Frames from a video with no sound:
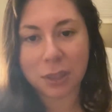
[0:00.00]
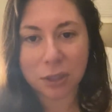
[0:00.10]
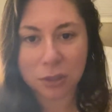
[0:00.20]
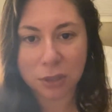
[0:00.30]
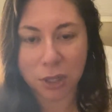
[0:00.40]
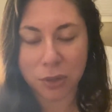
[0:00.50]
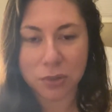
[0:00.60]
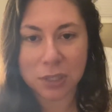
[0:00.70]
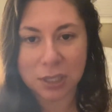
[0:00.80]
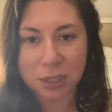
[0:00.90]
their
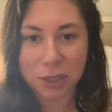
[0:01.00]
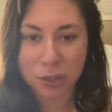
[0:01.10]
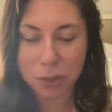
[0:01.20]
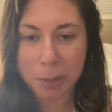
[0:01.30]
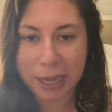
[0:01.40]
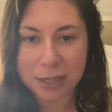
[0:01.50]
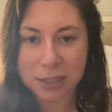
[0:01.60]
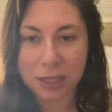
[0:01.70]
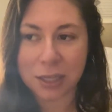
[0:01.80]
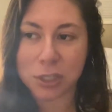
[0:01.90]
clothes into their little
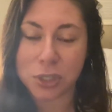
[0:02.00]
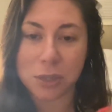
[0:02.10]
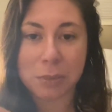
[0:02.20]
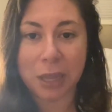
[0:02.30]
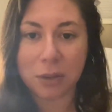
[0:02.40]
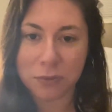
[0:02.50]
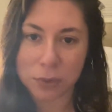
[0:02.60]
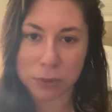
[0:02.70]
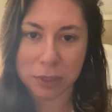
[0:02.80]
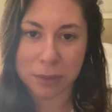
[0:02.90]
basket and show them how to
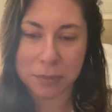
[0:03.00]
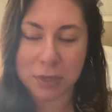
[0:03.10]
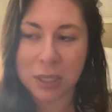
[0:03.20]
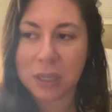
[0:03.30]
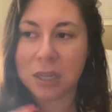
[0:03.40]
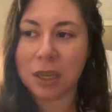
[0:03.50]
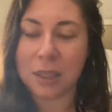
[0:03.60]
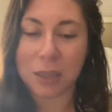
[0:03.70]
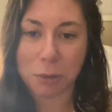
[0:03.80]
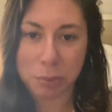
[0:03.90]
fold them,
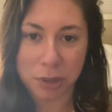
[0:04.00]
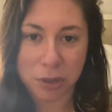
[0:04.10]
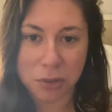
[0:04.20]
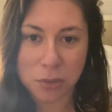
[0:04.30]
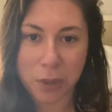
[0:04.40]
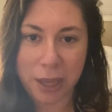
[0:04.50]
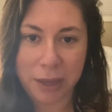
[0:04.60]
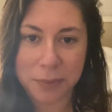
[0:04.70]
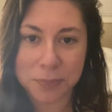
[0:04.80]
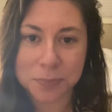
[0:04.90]
and they would put those
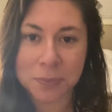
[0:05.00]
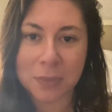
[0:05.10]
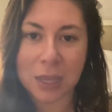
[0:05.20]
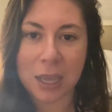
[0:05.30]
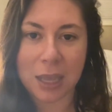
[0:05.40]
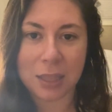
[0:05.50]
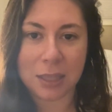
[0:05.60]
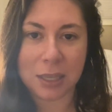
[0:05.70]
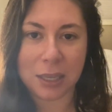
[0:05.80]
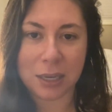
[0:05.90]
away. And
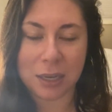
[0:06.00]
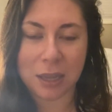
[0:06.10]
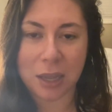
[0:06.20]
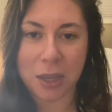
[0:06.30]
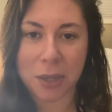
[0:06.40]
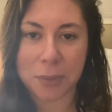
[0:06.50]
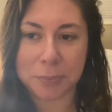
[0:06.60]
then I